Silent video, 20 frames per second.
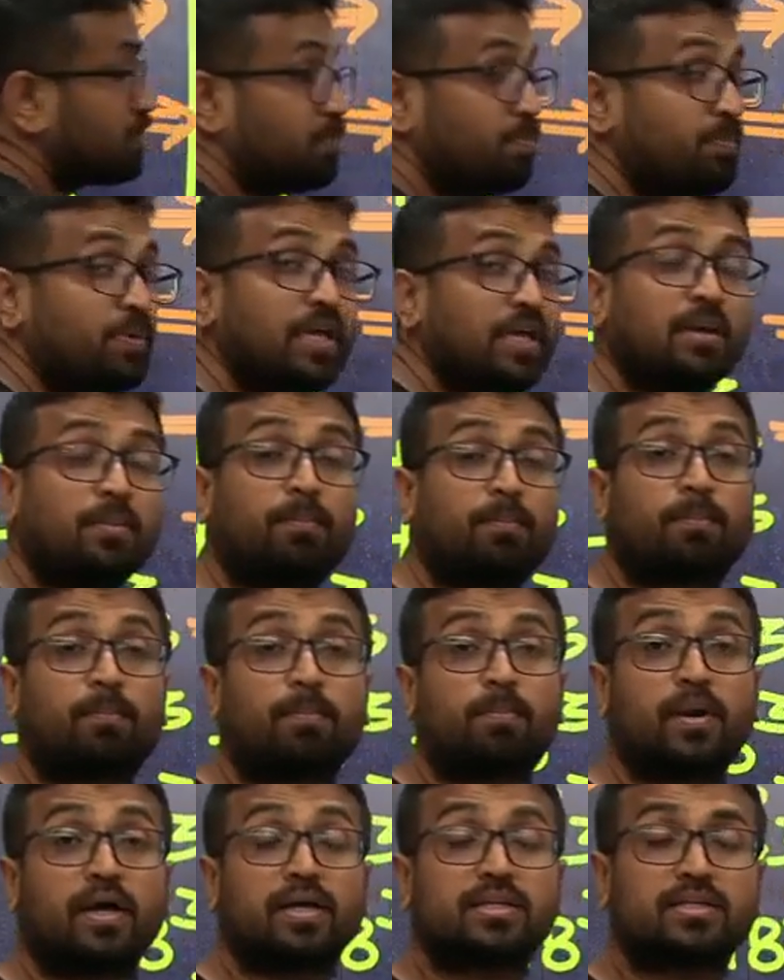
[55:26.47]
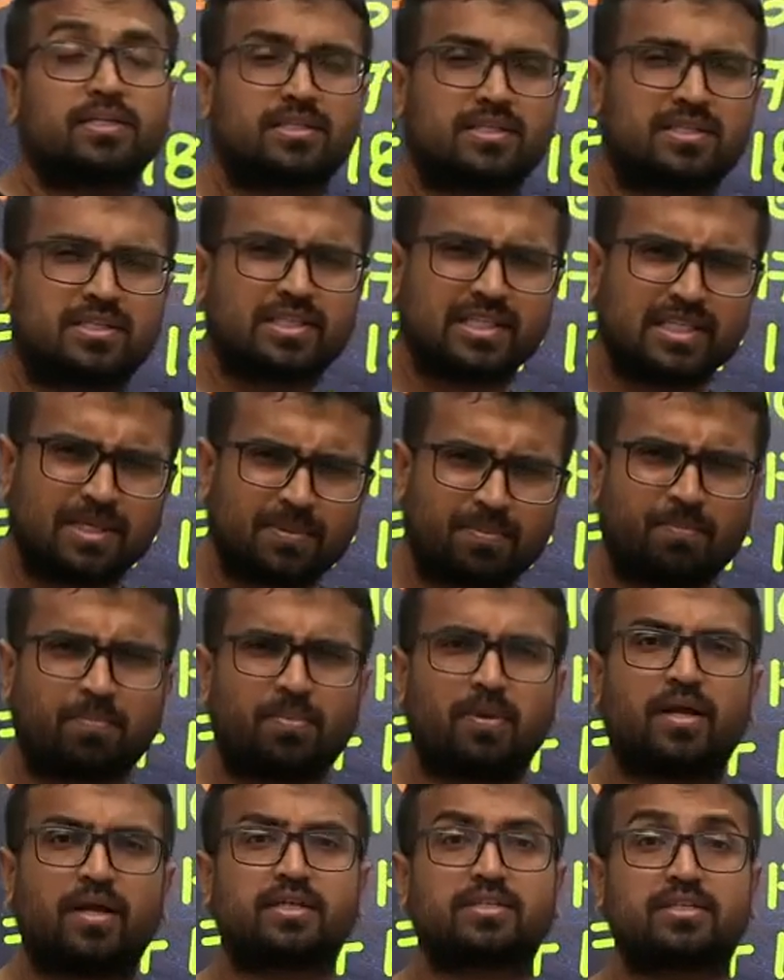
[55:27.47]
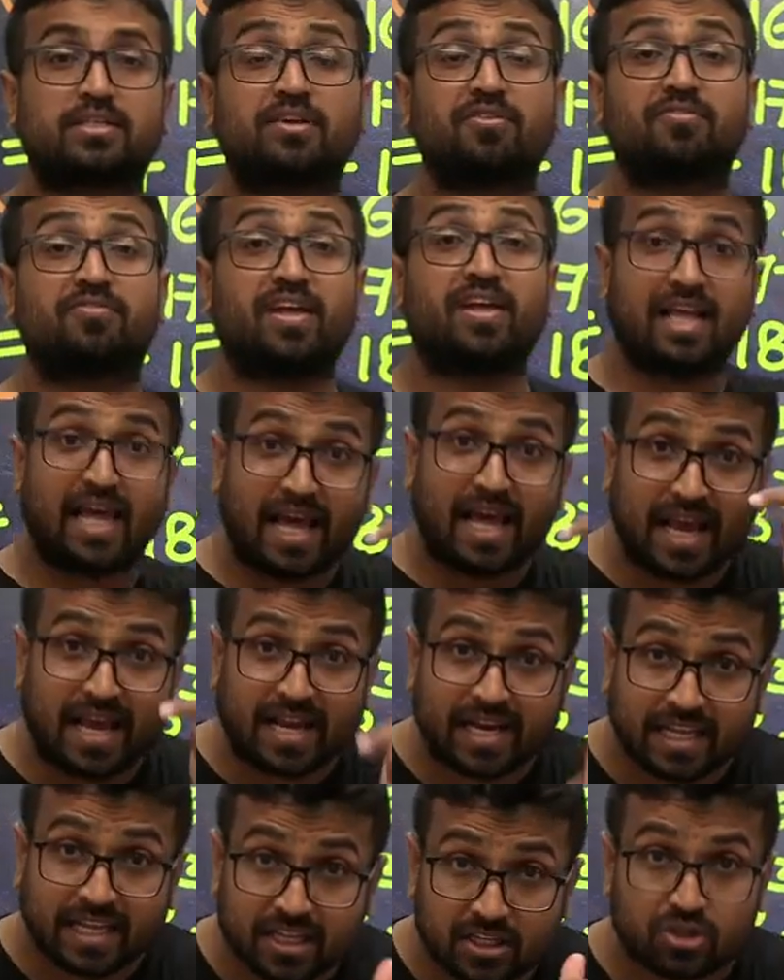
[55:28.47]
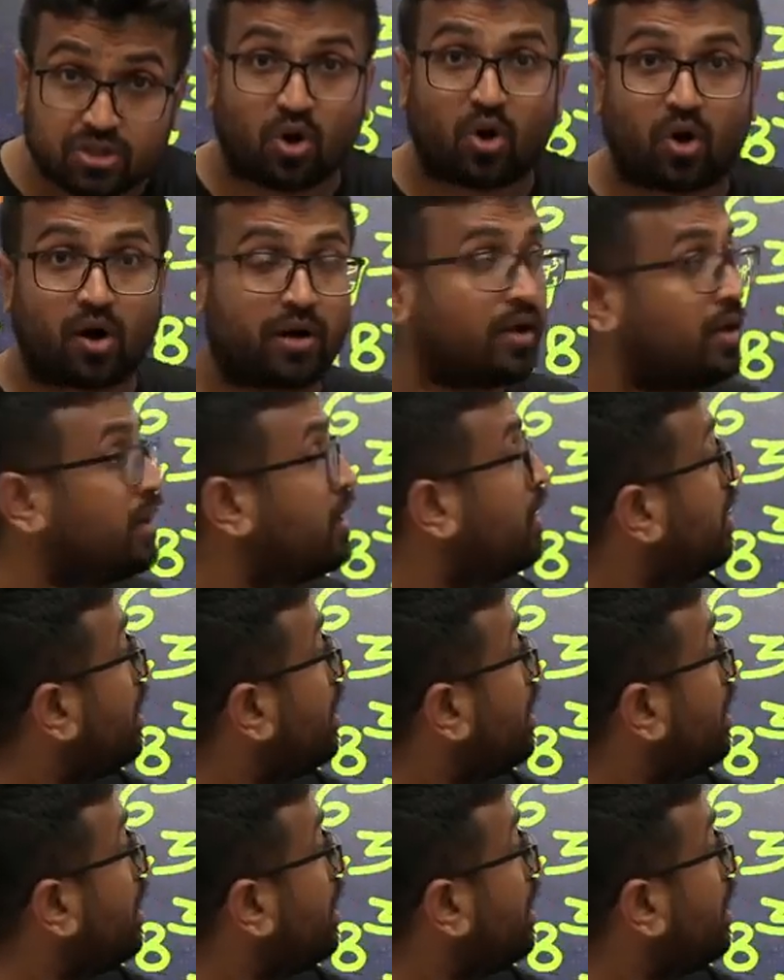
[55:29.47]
B plus C plus D when n is odd.